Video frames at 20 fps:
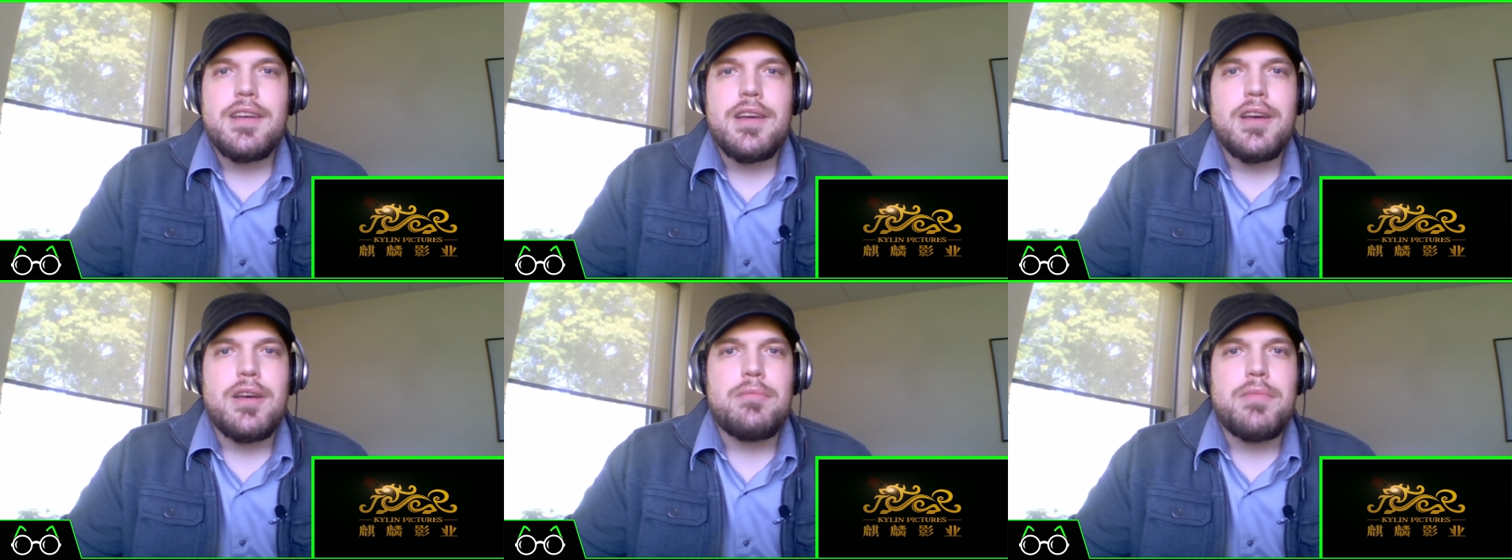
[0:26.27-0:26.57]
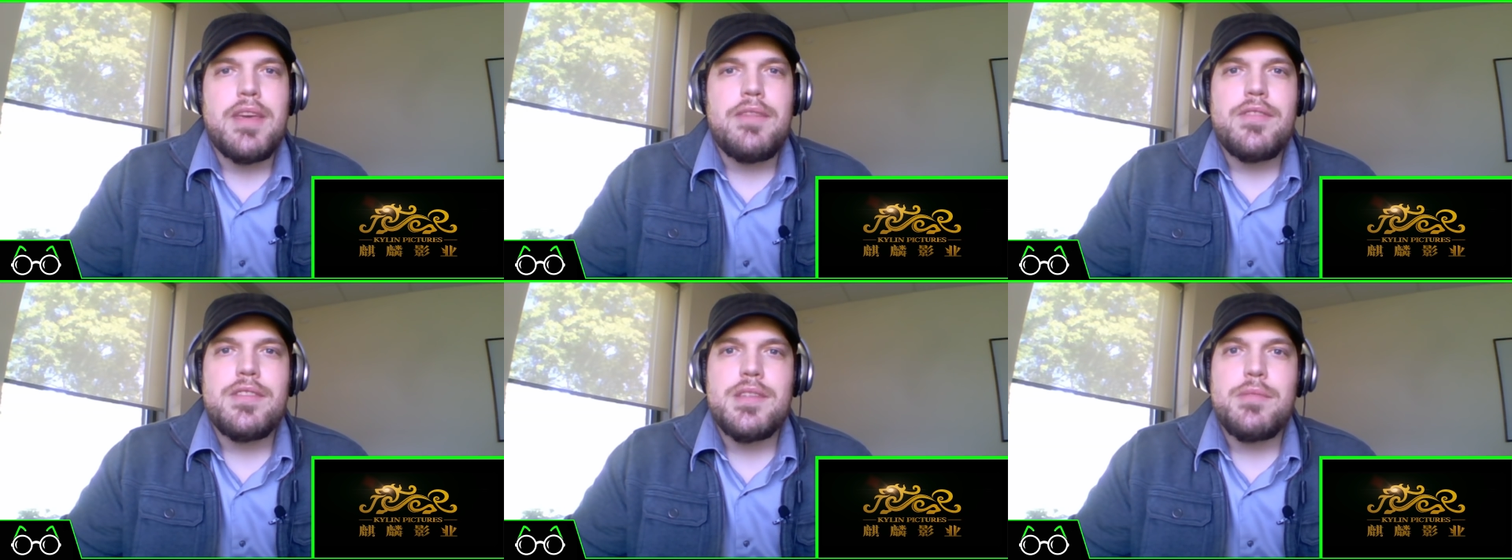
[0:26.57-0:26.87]

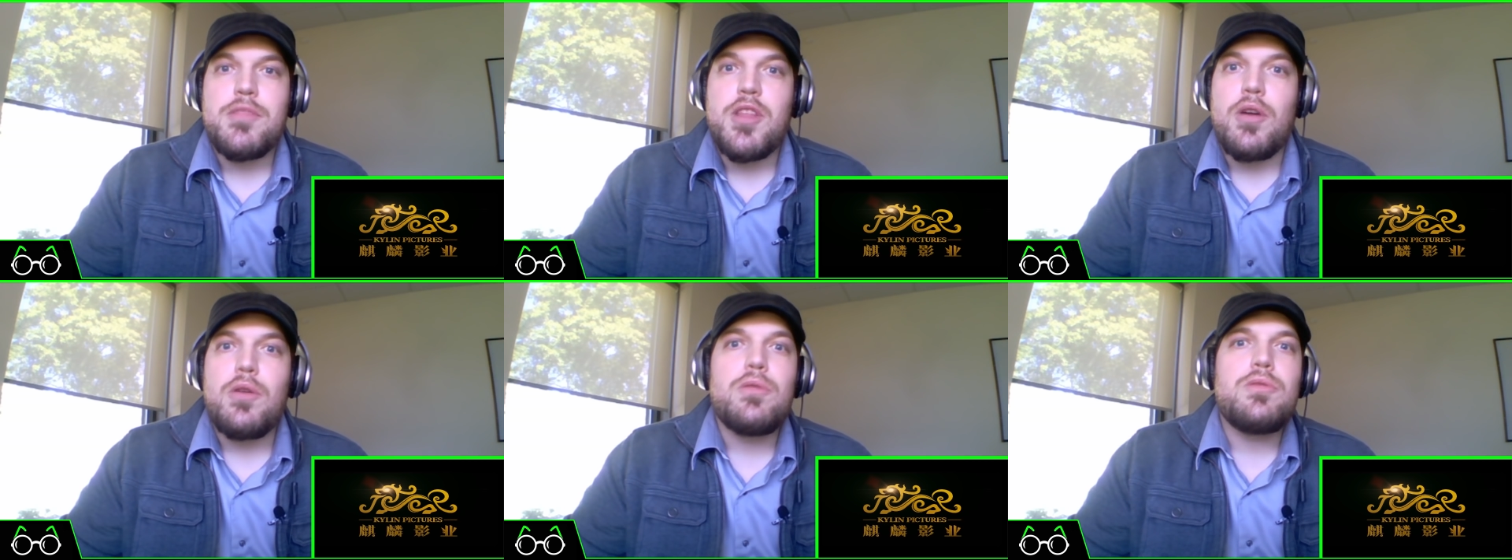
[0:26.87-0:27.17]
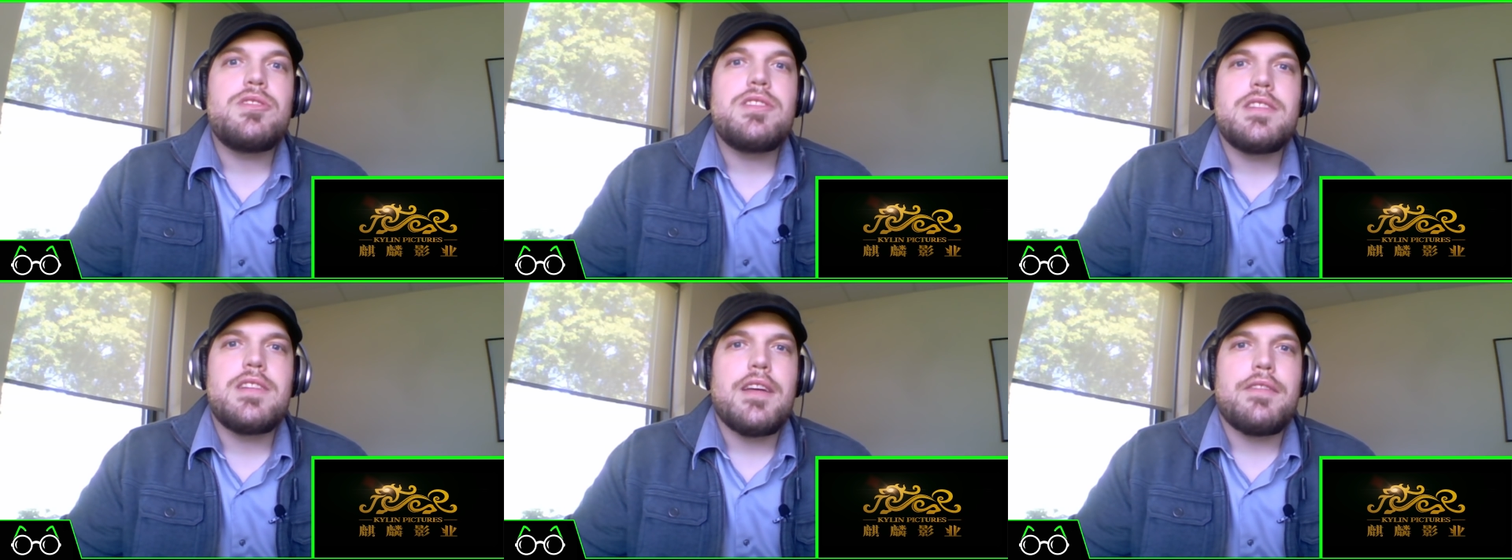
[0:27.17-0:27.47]
um, even some of the
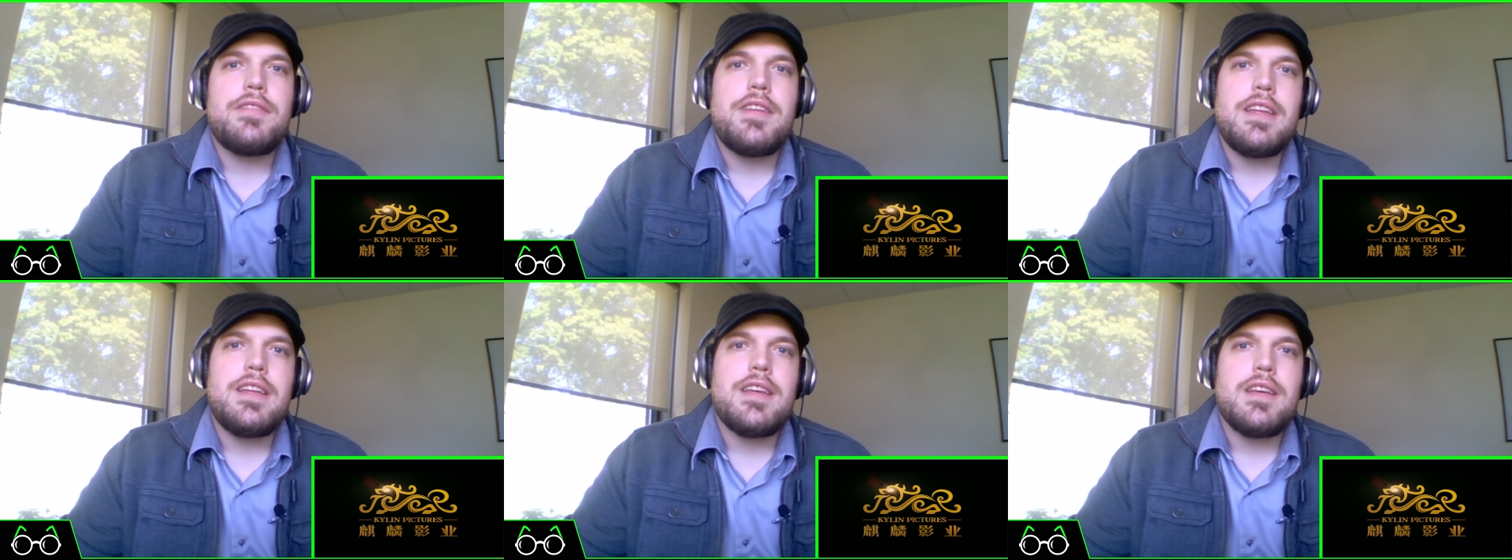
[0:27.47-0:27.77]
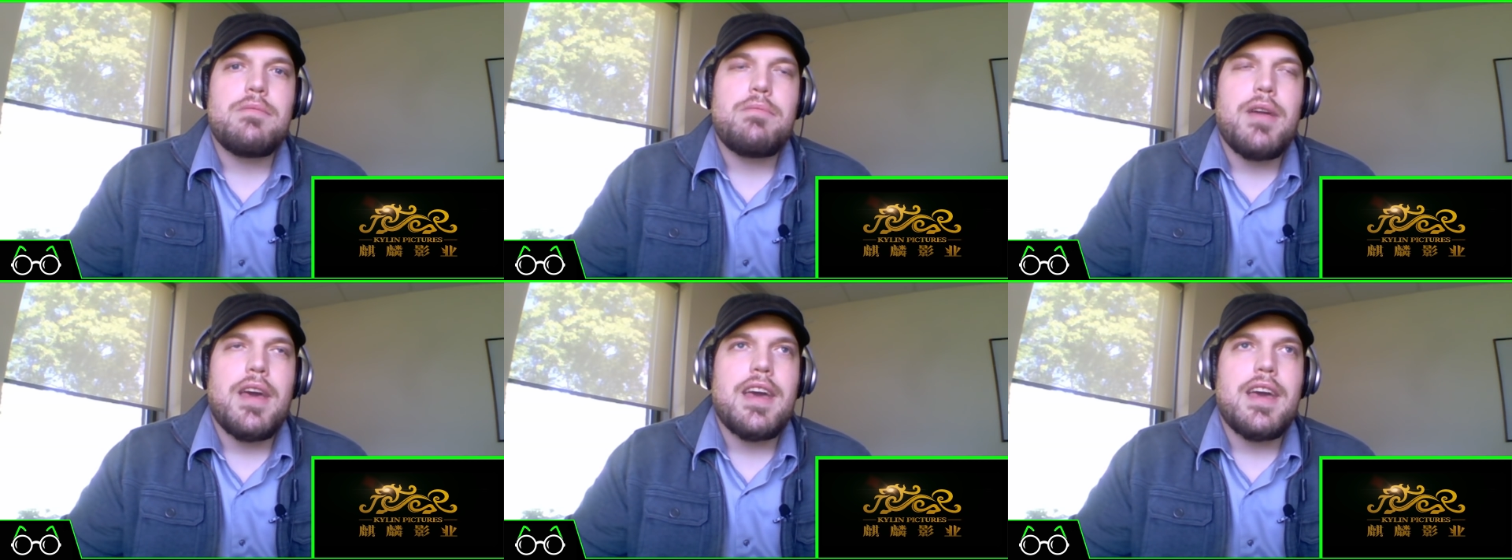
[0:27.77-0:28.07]
old stuff he
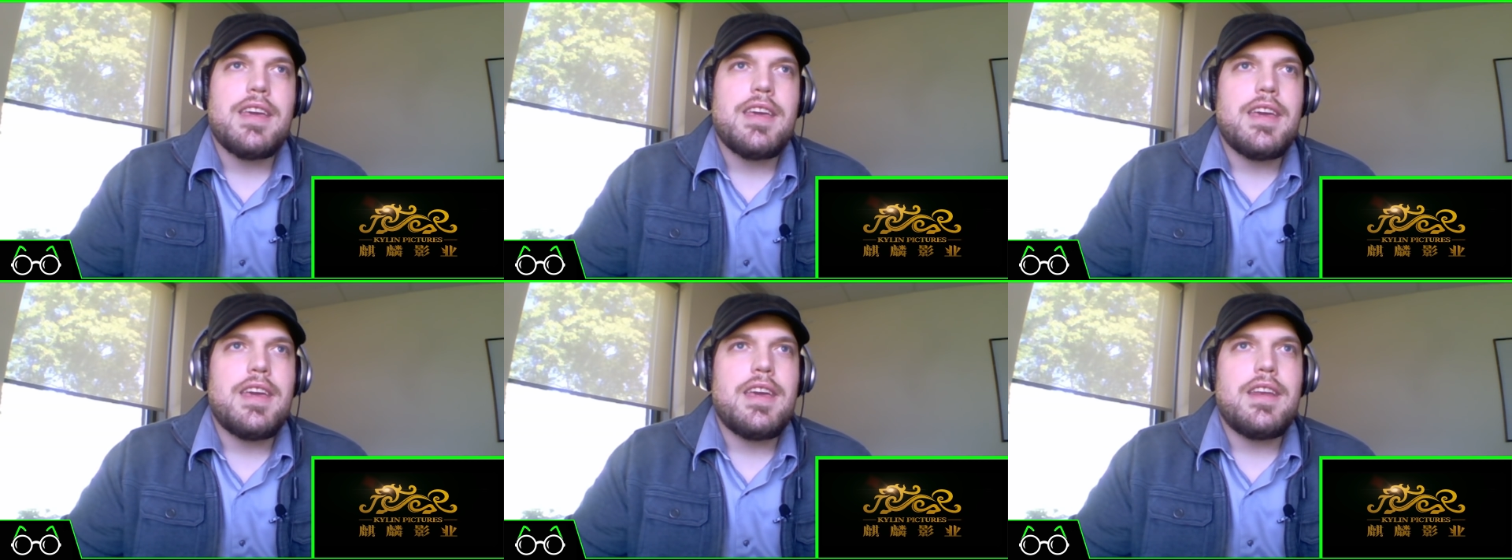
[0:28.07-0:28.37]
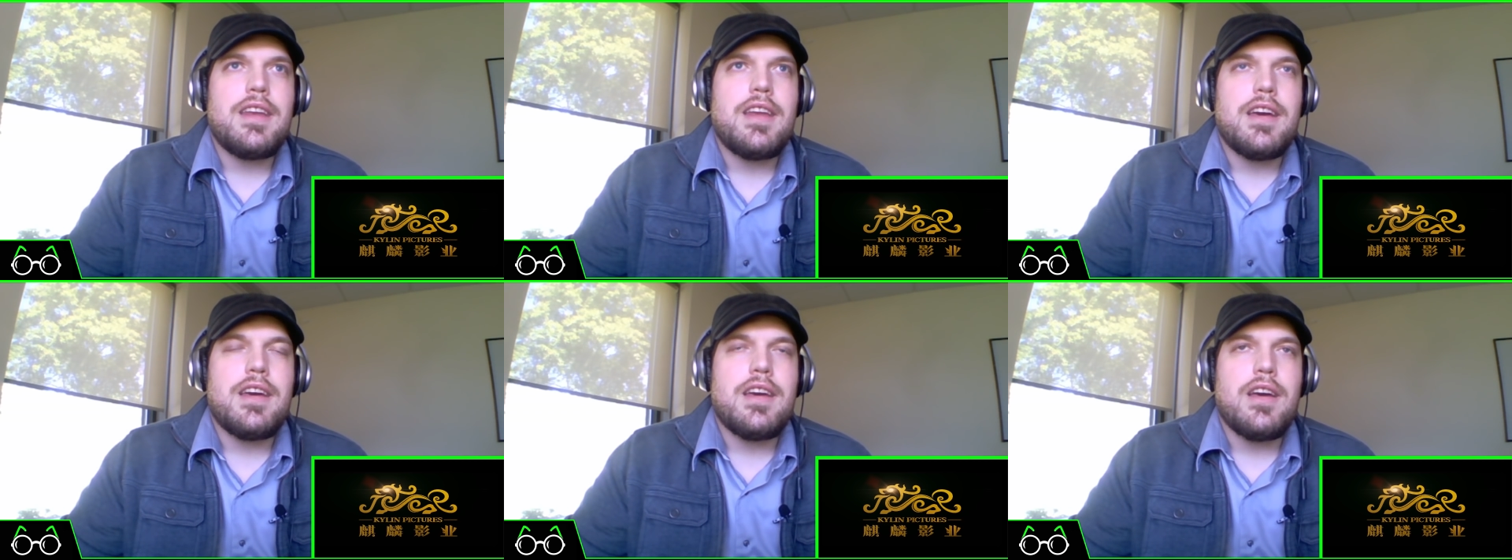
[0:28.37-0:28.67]
did back
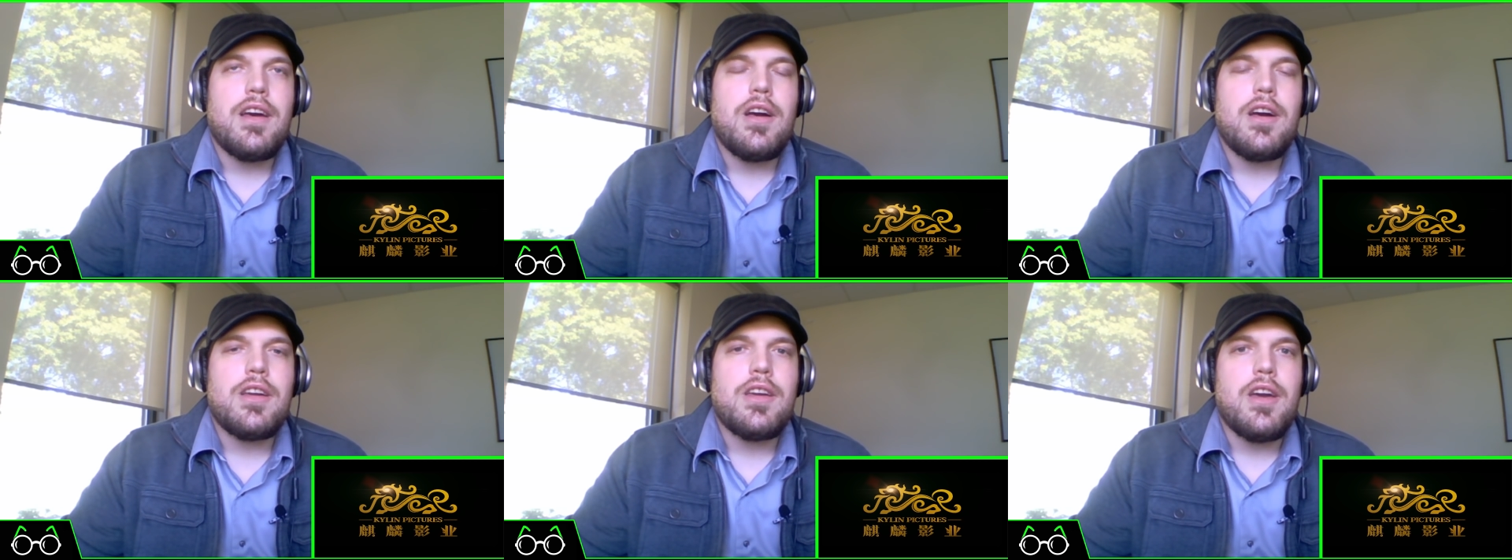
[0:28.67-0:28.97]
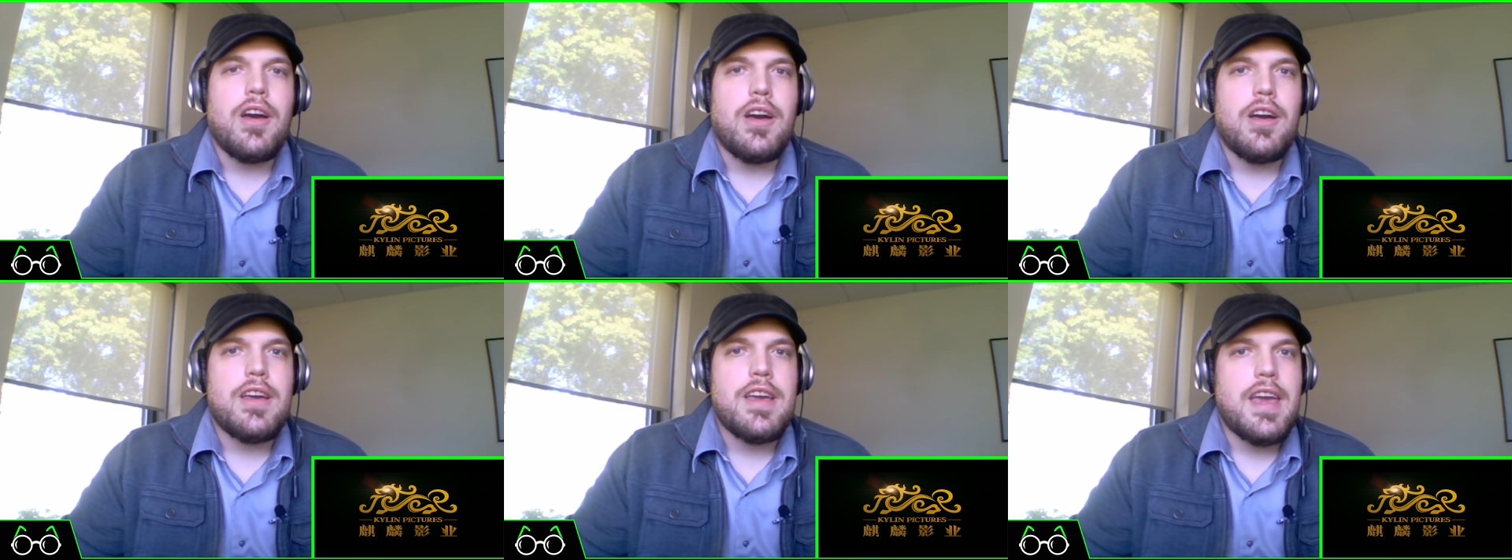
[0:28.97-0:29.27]
in uh, Hong
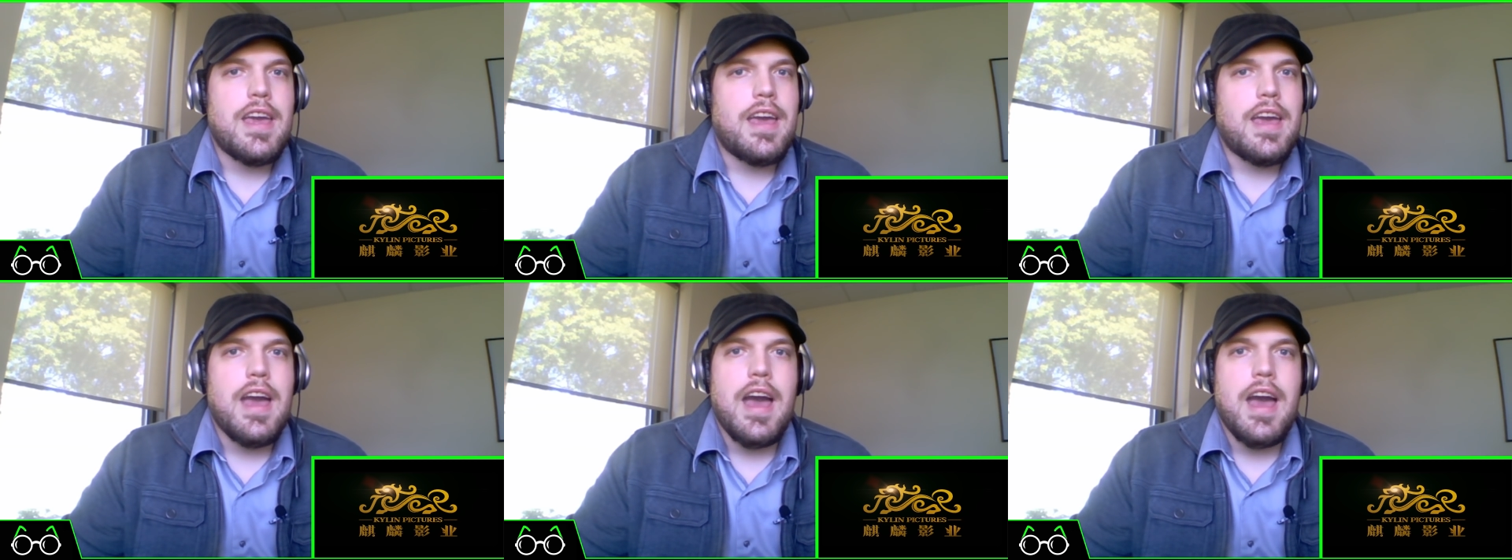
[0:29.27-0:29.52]
Kong.